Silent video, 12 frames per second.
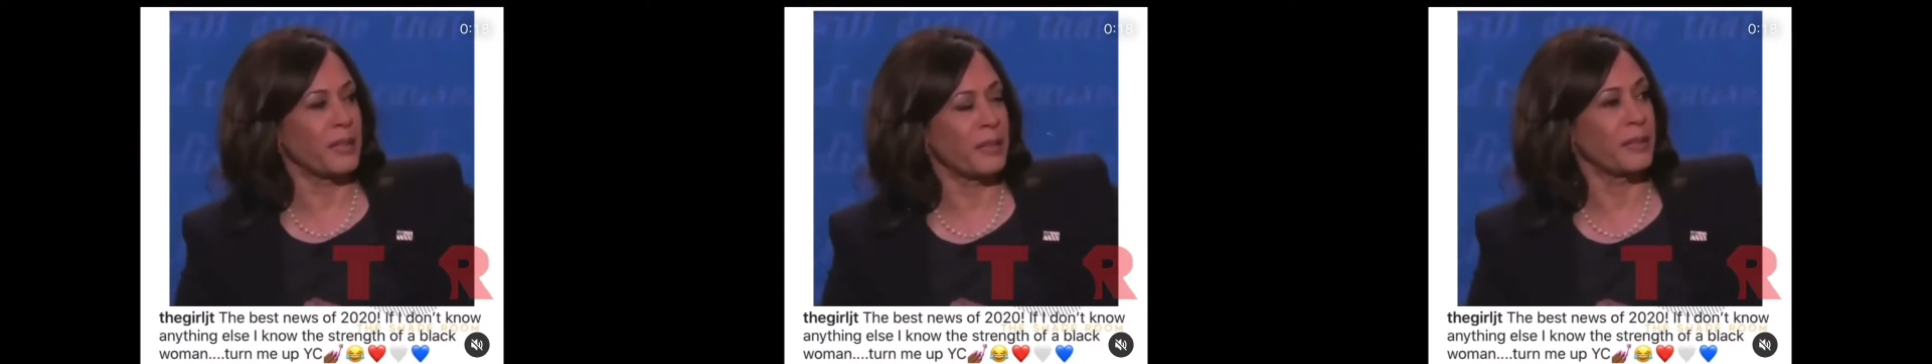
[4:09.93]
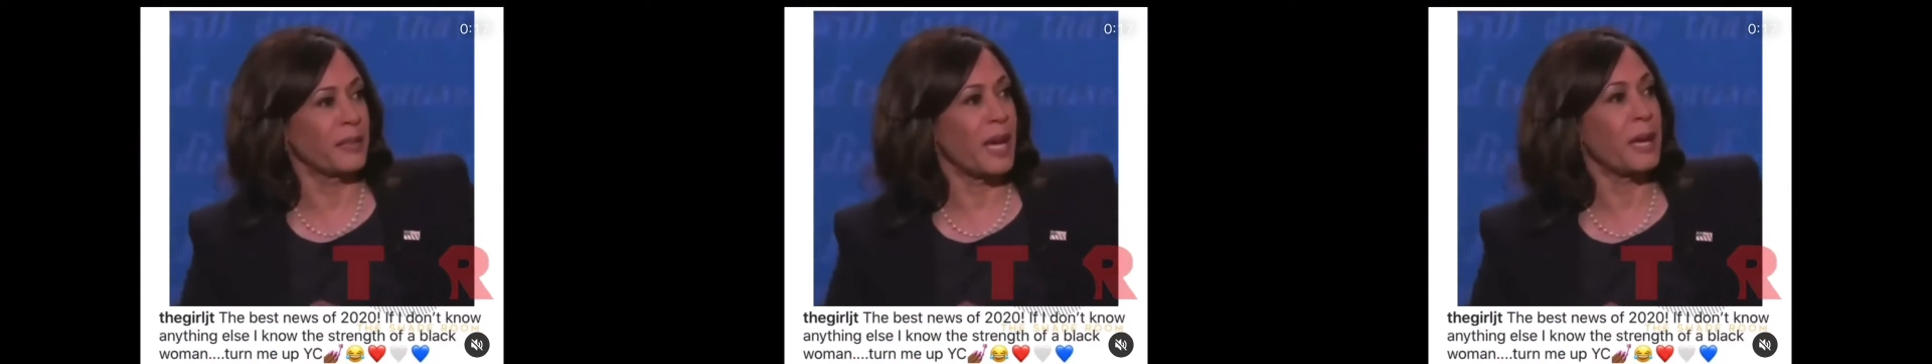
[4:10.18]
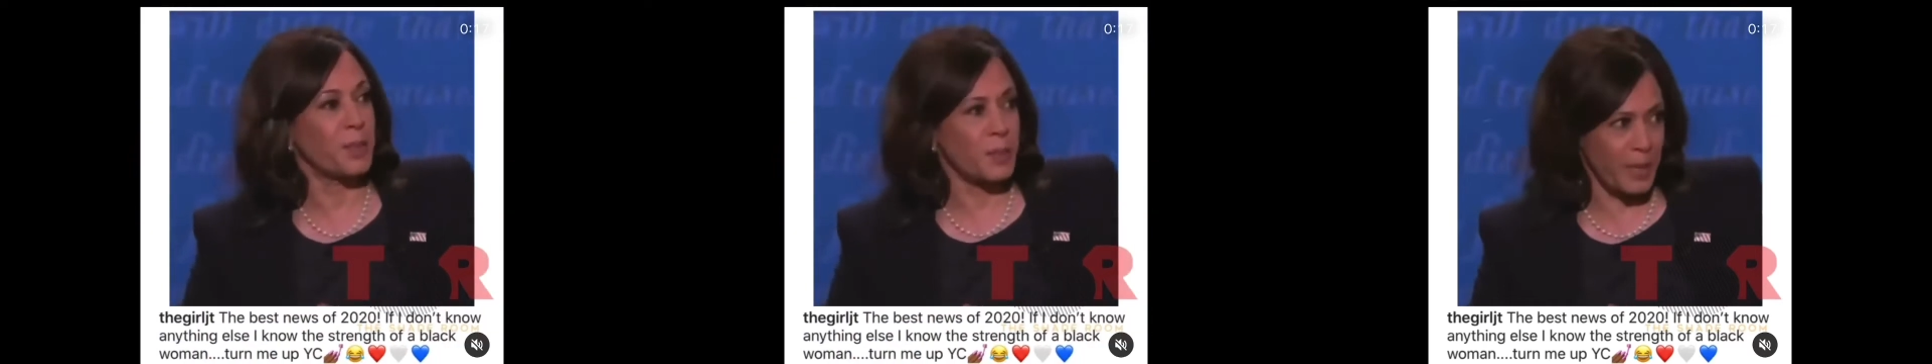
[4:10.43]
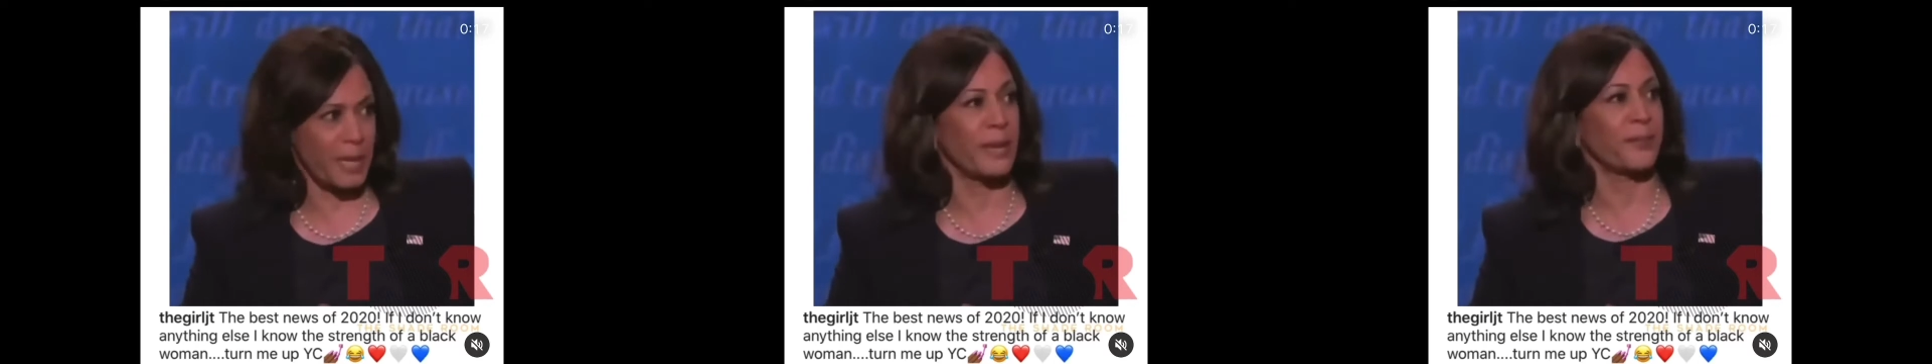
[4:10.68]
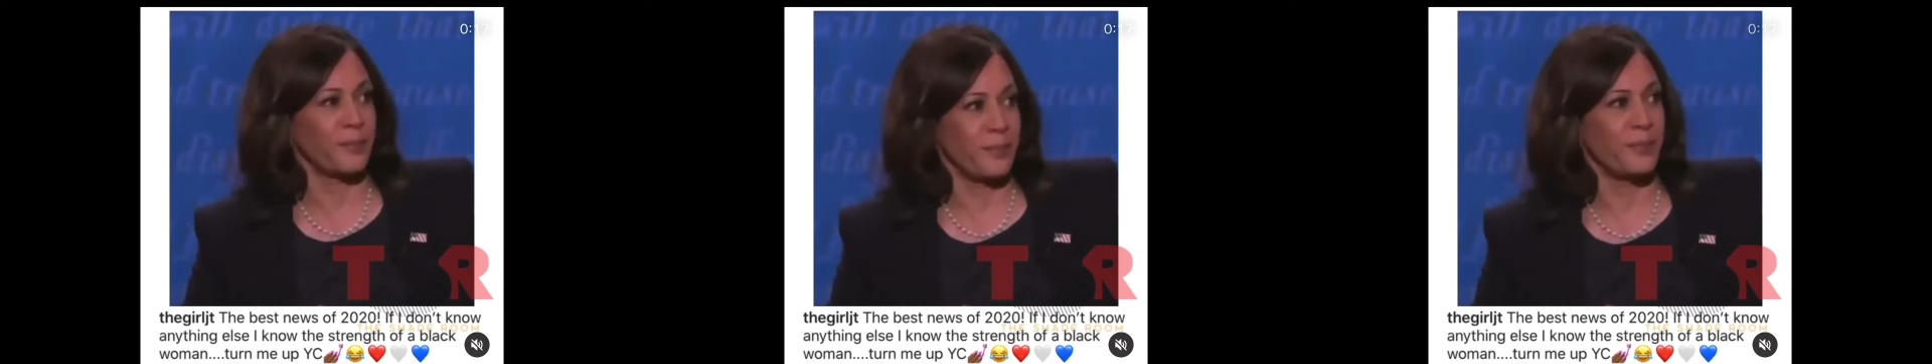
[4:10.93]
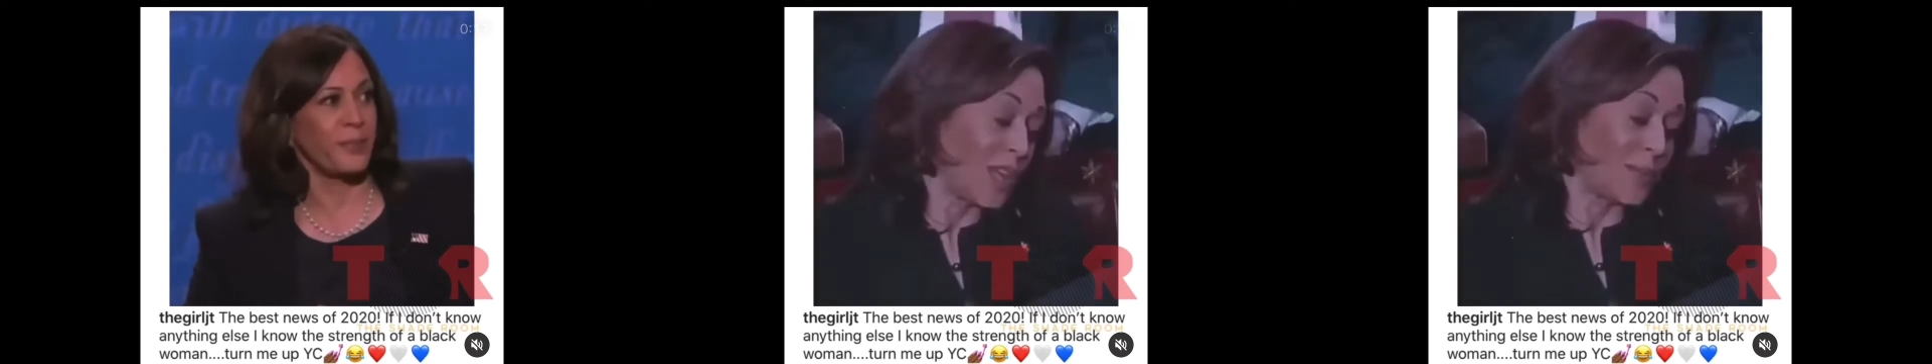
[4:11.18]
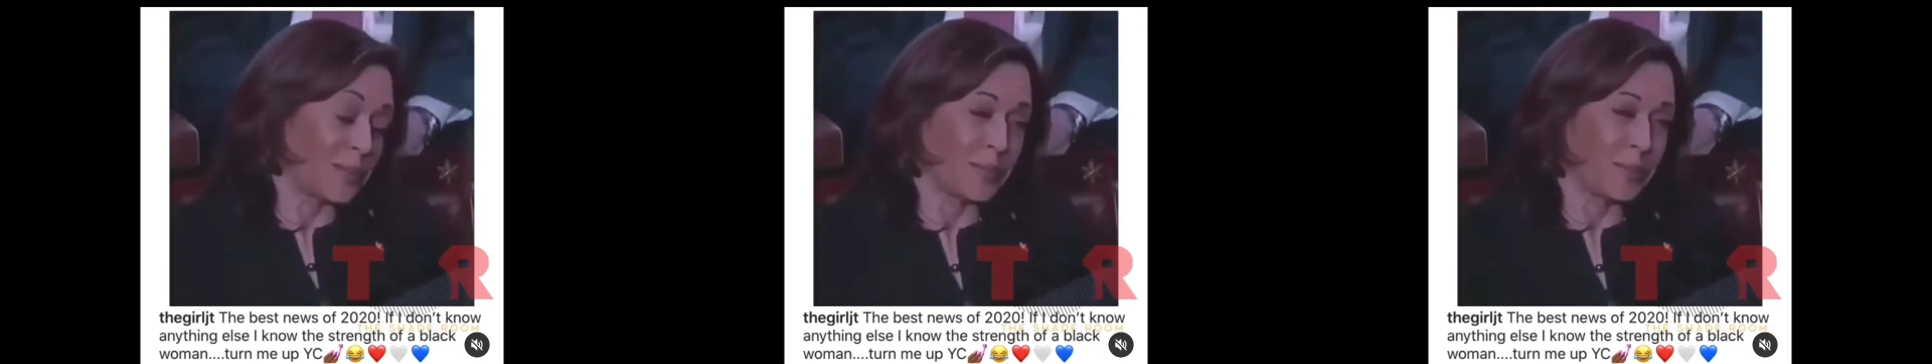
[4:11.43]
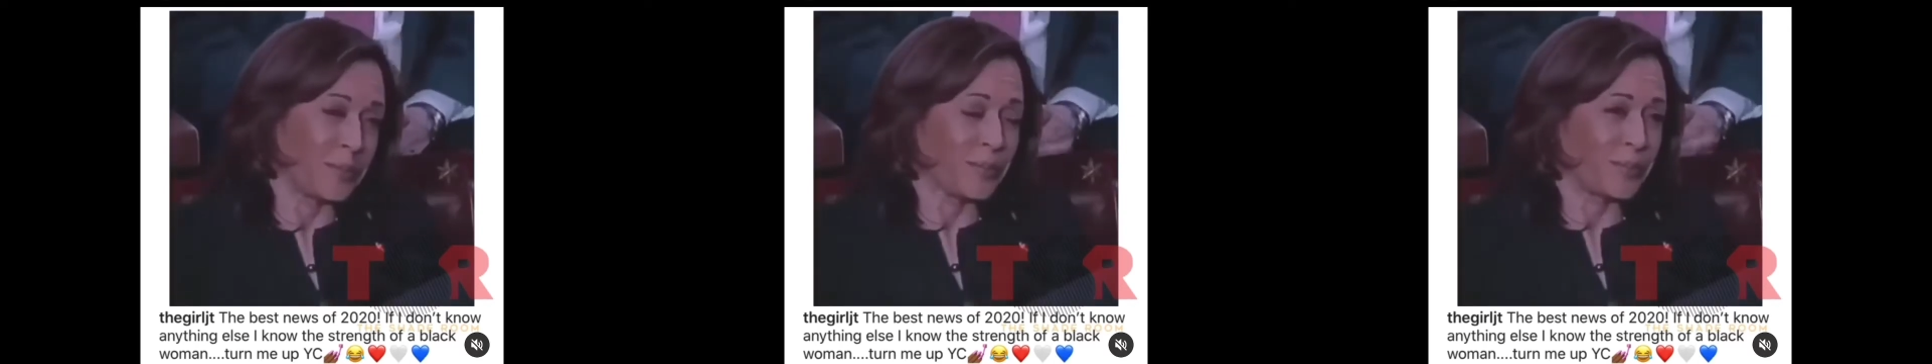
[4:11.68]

You see? But it just